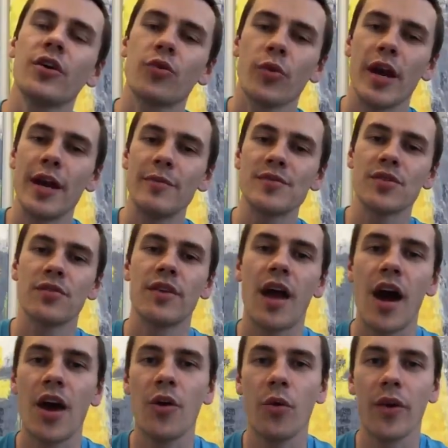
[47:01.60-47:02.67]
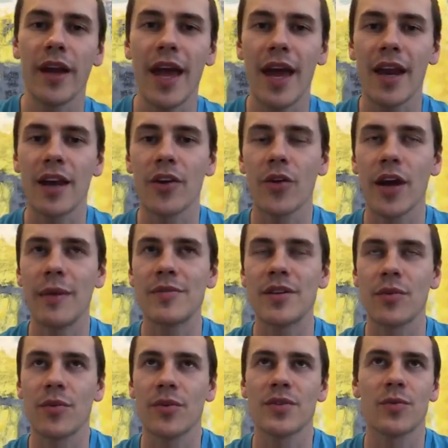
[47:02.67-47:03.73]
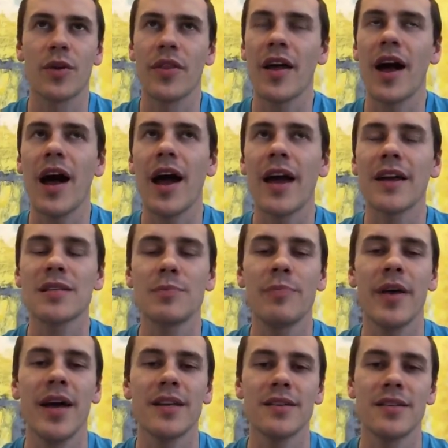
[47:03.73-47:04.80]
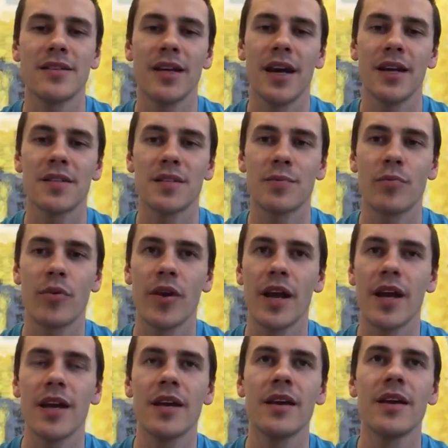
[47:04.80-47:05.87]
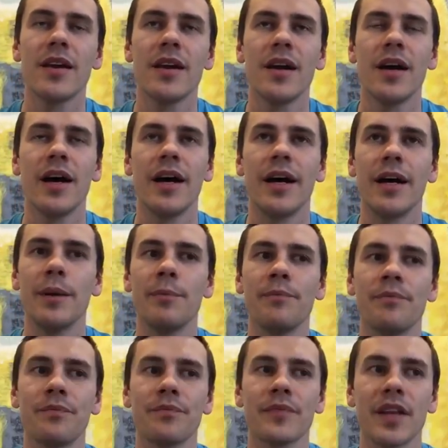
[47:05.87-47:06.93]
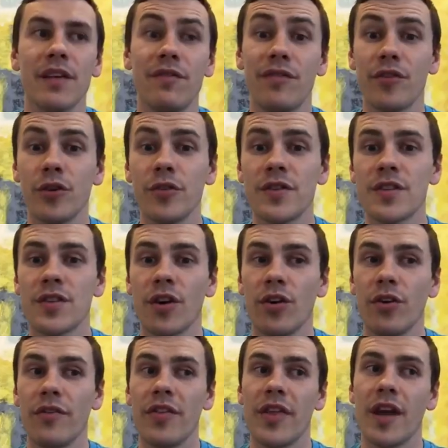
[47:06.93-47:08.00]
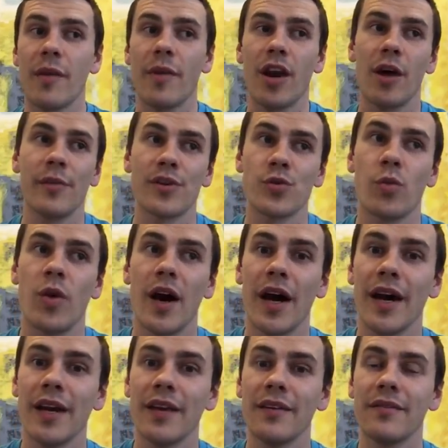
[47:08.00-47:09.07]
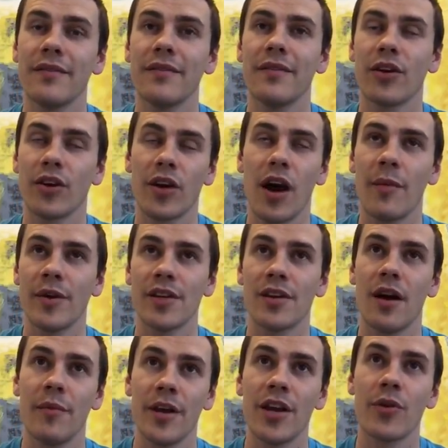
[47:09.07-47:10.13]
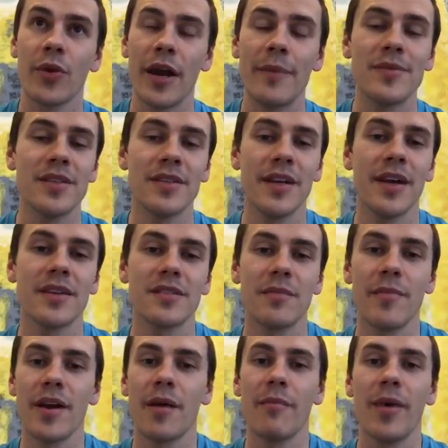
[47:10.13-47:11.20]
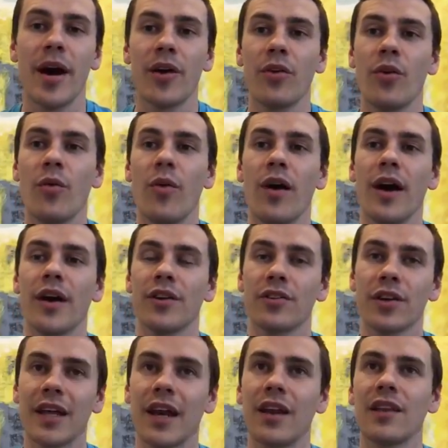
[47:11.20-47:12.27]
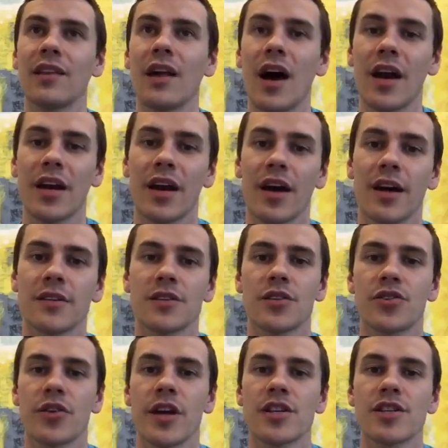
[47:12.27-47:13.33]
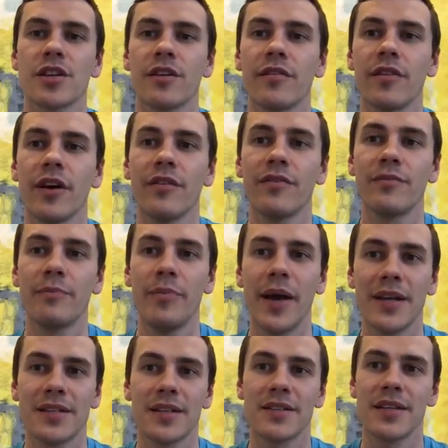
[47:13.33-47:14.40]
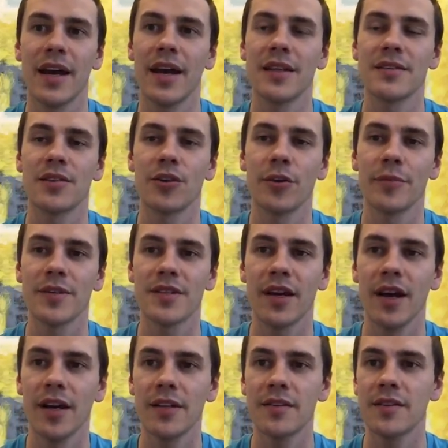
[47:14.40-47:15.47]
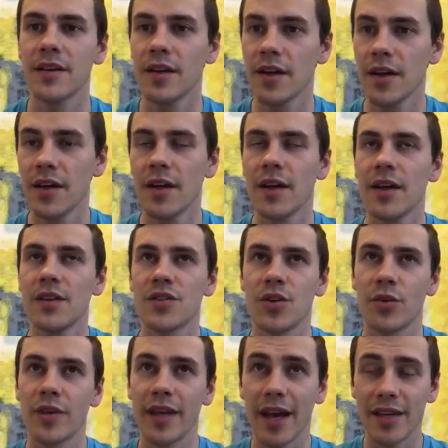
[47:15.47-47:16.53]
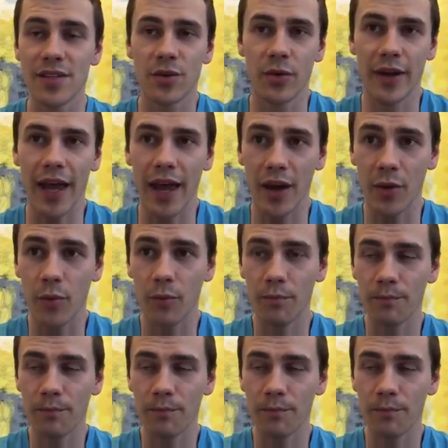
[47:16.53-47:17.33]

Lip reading: grapes, so non-organic grapes, are one of the highest pesticide sprayed fruits. So if you think about how much wine or how many grapes it takes to make a bottle of wine, you're looking at a lot of concentration of pesticides and herbicides. So yes, organic